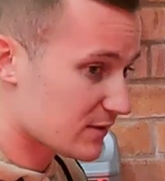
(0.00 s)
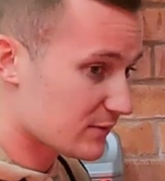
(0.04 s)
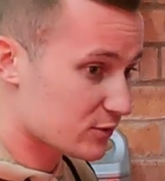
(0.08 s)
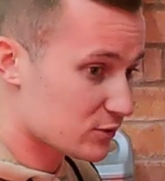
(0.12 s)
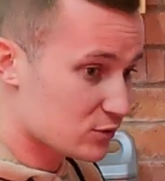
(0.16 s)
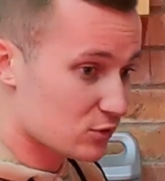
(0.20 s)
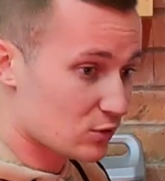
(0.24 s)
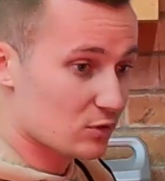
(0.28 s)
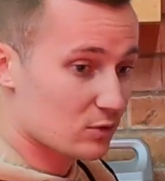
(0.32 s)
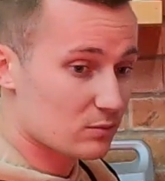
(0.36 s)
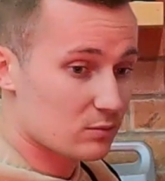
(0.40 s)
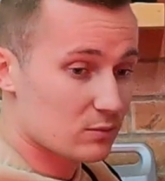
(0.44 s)
If I
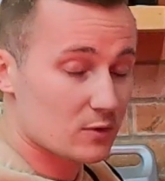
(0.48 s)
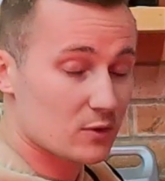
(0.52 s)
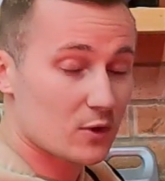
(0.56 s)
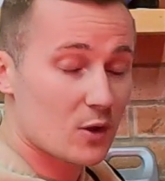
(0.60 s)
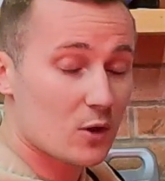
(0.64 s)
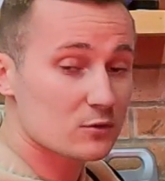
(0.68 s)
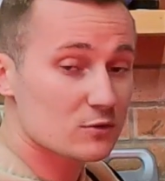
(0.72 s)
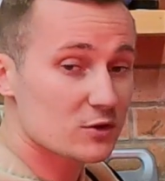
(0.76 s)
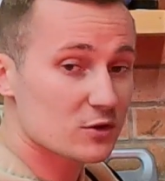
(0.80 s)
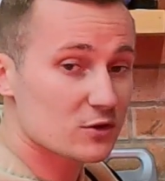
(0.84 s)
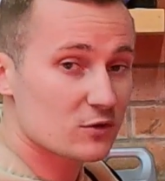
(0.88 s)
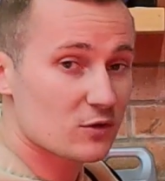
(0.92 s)
took
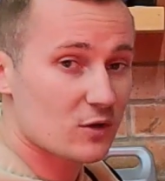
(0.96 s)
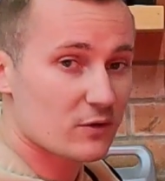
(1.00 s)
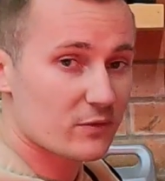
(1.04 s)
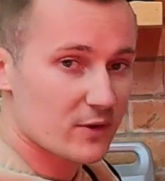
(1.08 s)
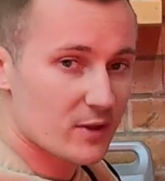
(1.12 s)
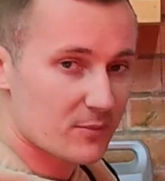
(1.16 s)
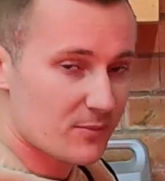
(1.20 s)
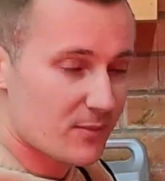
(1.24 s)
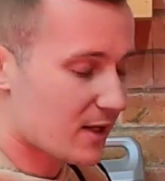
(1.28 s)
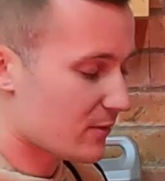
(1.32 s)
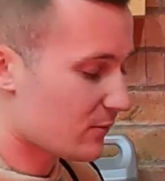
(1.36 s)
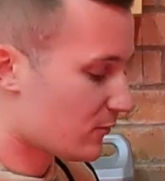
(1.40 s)
loads of stuff,
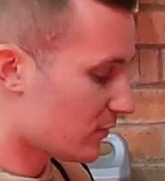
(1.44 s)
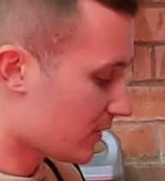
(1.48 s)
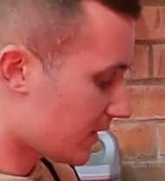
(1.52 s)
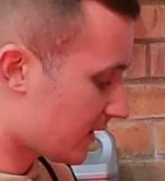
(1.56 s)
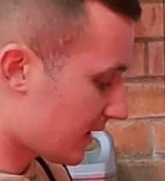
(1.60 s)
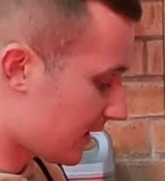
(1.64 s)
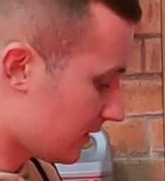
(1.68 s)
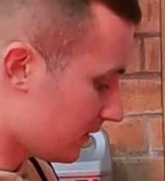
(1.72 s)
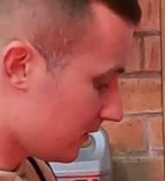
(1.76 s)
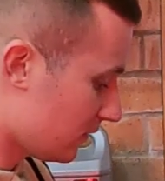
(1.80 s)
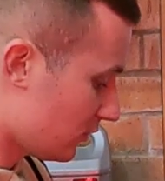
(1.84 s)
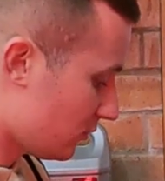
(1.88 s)
it might work
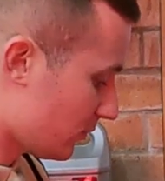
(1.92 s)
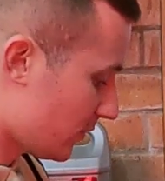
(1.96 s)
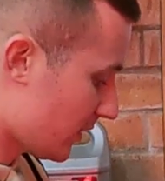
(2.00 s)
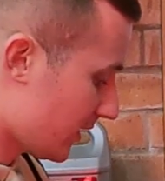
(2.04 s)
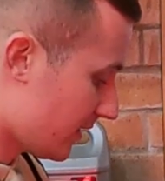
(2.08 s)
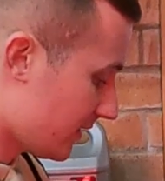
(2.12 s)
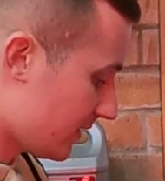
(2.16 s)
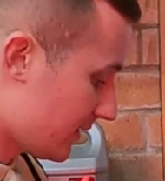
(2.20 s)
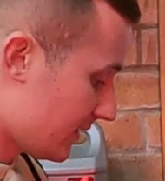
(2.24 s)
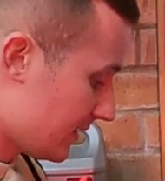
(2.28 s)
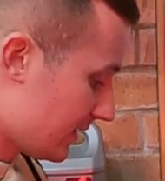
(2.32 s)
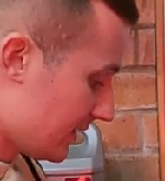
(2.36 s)
out a
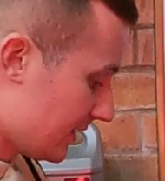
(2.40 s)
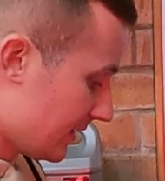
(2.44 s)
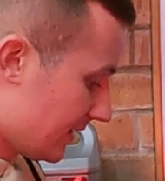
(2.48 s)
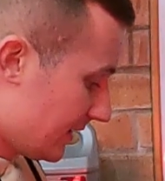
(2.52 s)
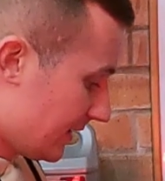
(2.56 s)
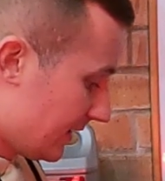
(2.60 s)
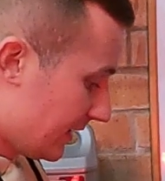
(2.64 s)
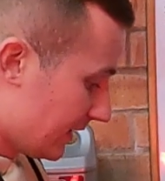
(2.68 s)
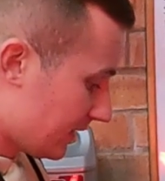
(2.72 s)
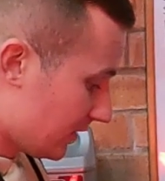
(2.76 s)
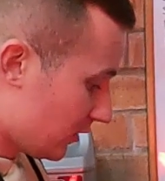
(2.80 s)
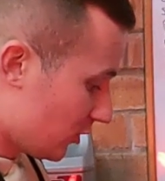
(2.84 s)

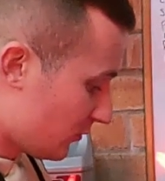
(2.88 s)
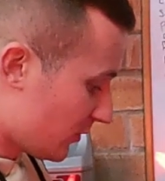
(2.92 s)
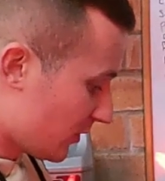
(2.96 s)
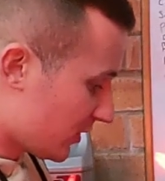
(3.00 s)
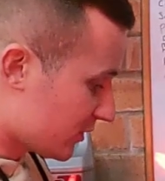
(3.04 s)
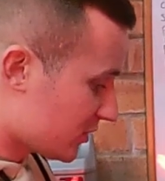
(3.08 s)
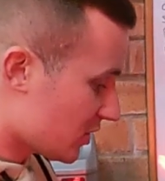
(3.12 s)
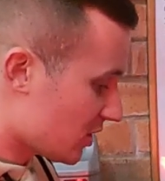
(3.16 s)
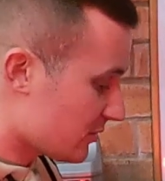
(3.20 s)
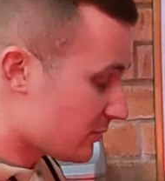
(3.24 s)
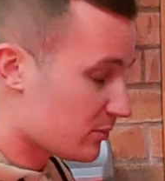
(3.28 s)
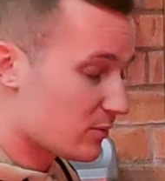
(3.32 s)
little
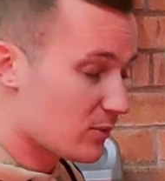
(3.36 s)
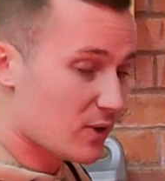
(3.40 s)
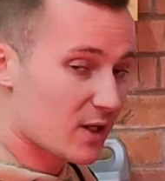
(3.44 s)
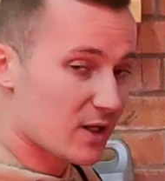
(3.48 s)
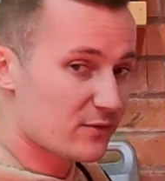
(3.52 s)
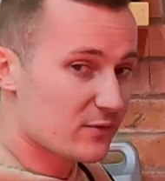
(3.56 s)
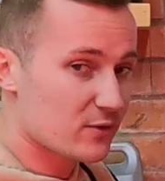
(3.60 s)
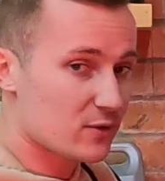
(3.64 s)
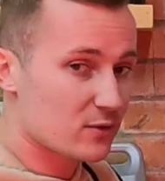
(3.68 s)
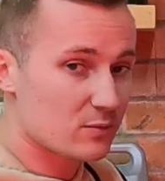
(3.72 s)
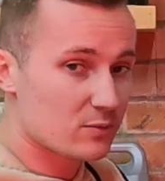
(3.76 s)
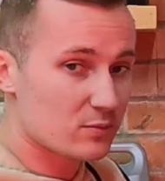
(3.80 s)
bit cheaper. But
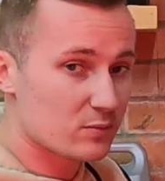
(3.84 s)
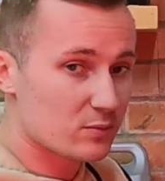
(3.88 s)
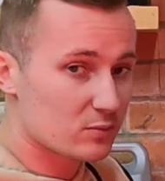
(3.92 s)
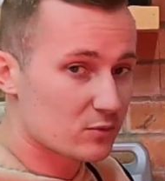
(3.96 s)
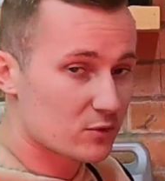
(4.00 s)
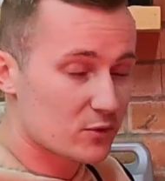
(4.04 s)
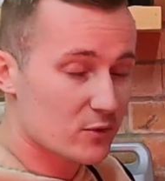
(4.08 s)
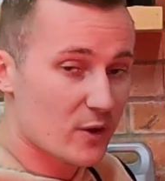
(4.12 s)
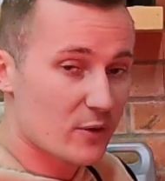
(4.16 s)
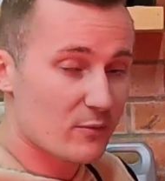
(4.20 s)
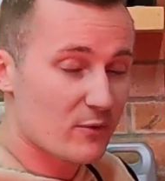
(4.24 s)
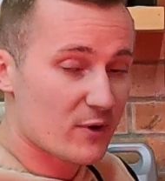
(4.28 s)
if you're
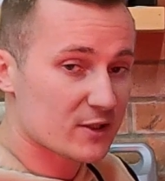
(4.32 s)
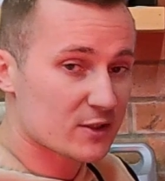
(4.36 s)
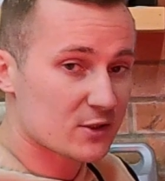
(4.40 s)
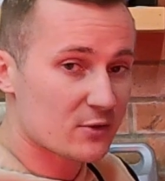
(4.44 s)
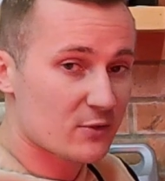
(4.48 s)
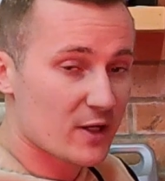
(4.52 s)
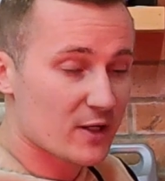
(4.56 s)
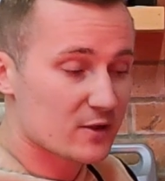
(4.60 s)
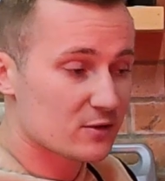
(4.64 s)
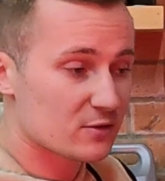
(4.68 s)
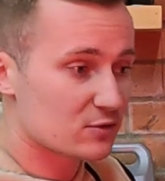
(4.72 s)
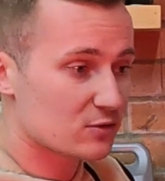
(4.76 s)
doing
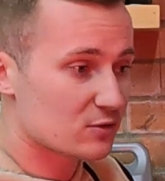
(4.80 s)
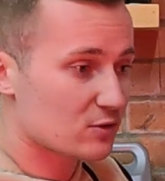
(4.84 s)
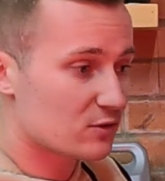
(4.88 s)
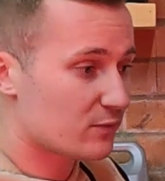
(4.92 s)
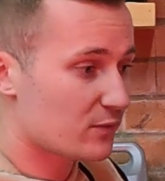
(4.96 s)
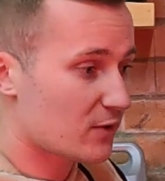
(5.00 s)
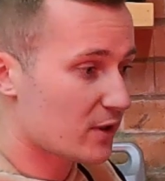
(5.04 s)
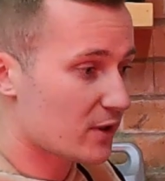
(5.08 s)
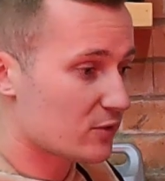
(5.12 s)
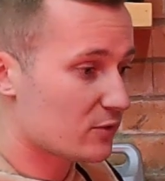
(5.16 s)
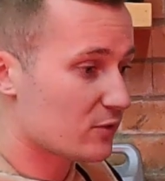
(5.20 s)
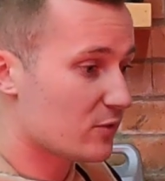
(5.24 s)
restorations and
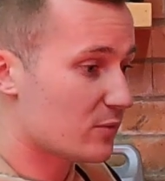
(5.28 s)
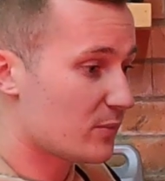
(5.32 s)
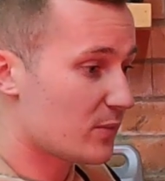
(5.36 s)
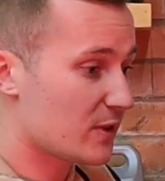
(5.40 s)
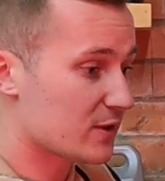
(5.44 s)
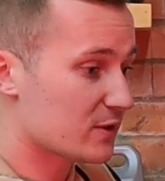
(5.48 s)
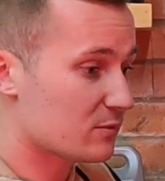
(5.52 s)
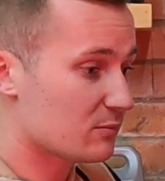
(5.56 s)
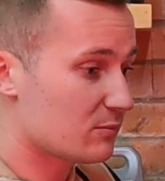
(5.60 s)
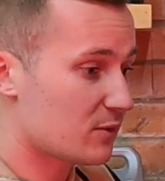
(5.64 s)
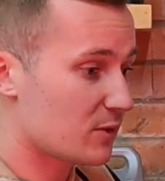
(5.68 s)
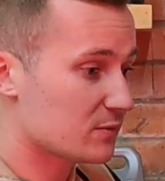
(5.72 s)
stuff, or you're doing
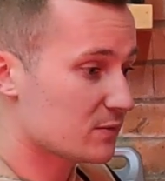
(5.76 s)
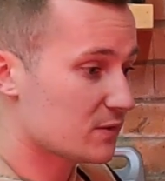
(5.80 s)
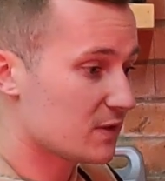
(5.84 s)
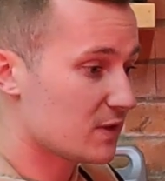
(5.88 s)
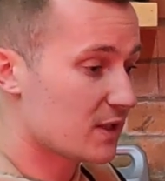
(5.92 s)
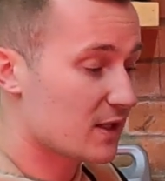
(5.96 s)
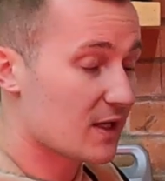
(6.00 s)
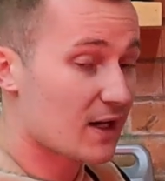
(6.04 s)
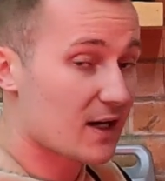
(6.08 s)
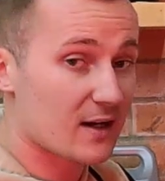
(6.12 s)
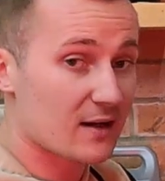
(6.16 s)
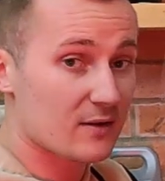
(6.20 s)
bits and bobs in
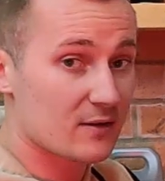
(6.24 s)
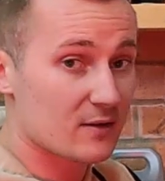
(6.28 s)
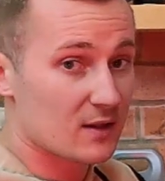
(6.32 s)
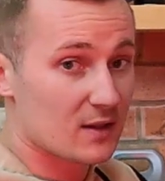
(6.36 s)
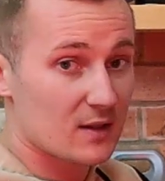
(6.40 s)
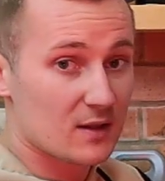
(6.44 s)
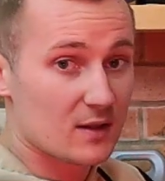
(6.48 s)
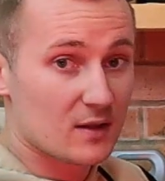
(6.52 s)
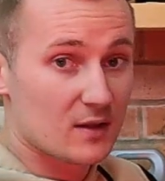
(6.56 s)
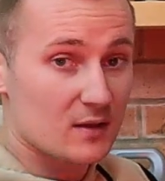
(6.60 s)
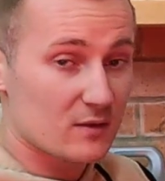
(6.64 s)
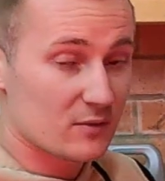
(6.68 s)
your car,
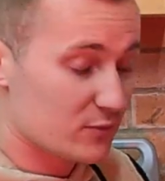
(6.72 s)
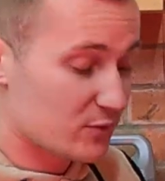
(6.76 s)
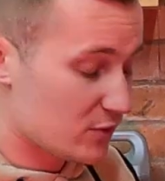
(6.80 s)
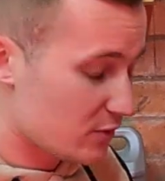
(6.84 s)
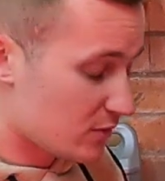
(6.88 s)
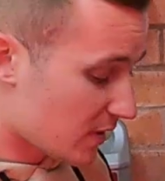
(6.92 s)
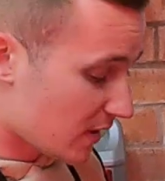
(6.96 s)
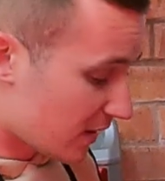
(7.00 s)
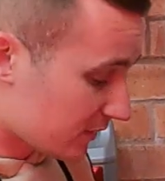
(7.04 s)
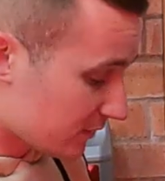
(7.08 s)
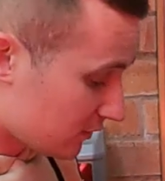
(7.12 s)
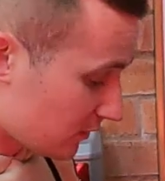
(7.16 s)

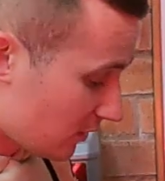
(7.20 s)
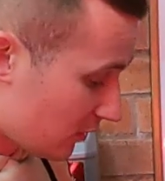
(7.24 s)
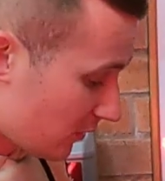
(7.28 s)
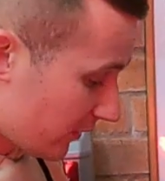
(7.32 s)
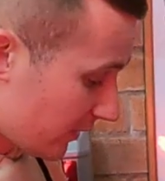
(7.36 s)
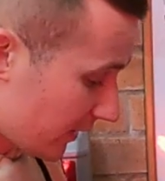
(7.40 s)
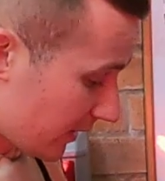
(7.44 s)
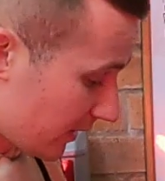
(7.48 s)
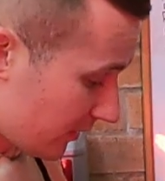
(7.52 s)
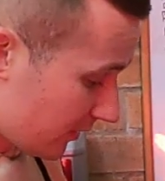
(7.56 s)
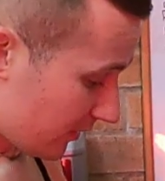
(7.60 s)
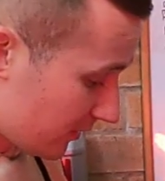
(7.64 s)
you guys will
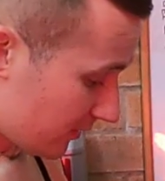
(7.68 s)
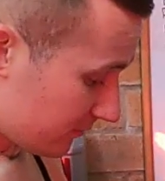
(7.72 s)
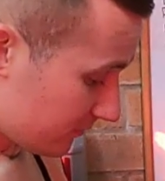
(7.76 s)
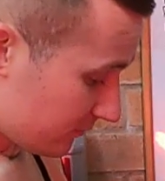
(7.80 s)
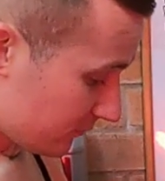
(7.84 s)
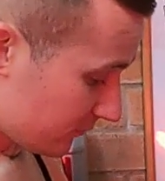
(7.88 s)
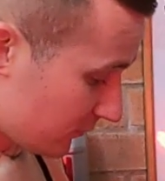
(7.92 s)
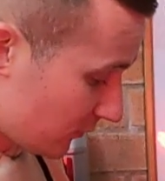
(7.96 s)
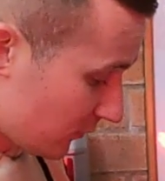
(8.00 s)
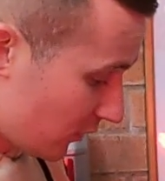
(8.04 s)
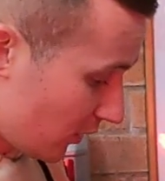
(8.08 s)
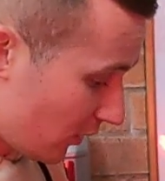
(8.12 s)

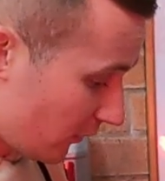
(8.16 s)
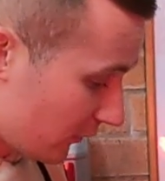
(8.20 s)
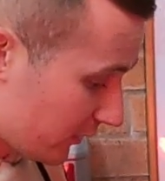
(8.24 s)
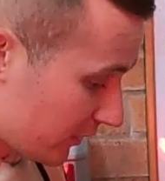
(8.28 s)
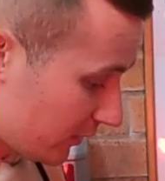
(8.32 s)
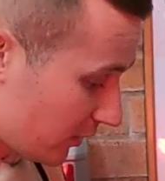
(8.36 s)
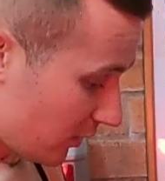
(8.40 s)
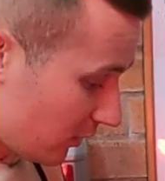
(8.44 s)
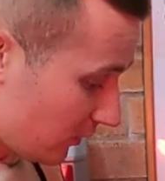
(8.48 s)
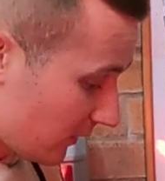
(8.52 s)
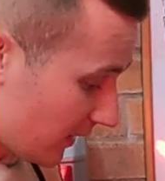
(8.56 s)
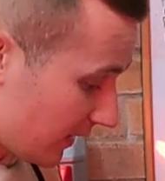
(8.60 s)

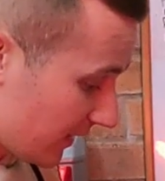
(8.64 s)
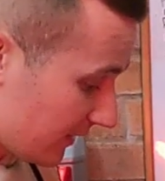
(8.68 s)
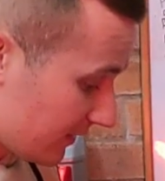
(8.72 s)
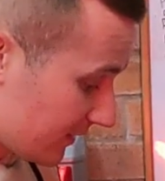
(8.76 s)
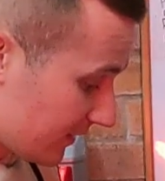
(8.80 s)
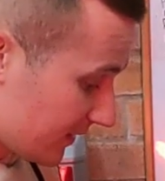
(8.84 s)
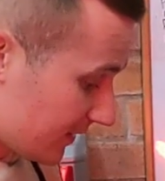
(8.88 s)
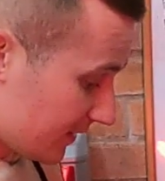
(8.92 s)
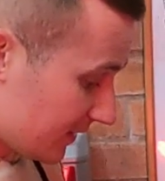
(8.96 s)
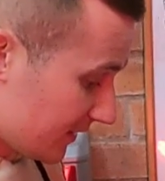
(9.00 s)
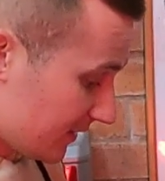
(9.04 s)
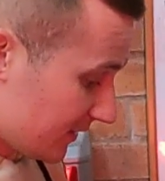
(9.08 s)
already know that.
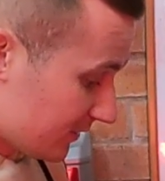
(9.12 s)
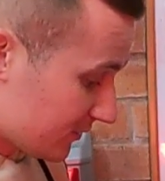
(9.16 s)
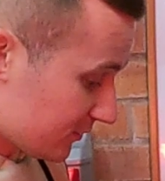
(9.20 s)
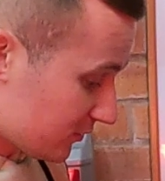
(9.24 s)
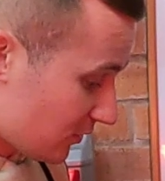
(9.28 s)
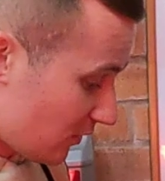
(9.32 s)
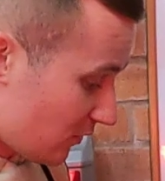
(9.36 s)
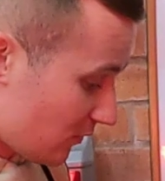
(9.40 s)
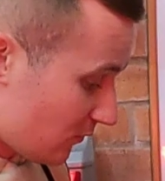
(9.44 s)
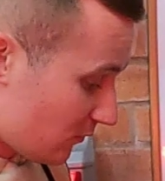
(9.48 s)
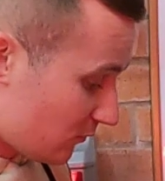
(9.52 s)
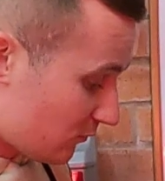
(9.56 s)

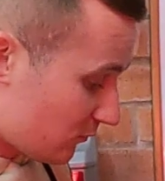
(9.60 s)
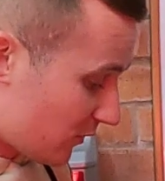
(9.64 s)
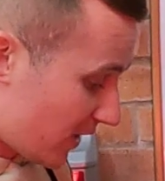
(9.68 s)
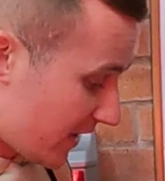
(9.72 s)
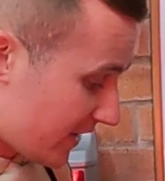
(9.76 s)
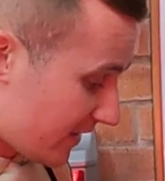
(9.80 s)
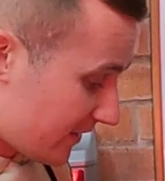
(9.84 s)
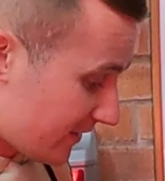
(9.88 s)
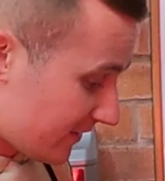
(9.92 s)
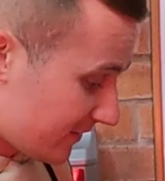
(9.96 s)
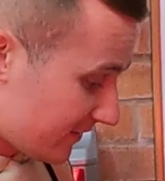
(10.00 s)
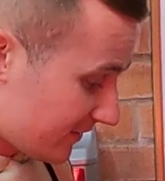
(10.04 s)
So
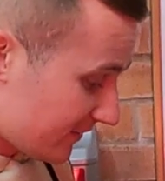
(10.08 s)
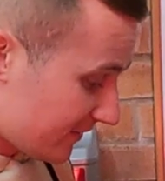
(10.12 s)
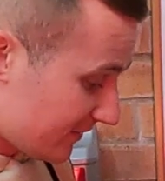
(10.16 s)
right,